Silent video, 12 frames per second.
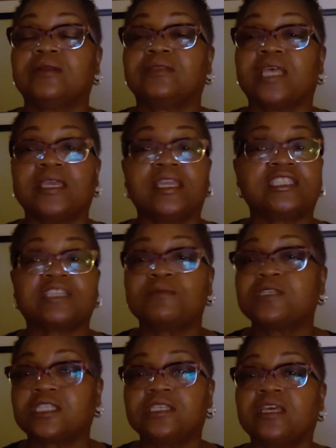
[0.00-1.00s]
that
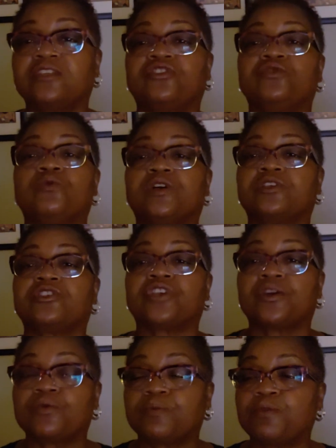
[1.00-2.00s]
intimacy that you want to
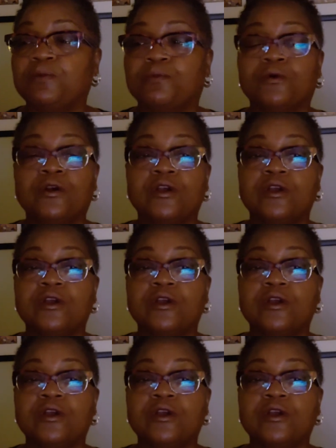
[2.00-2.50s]
share with people.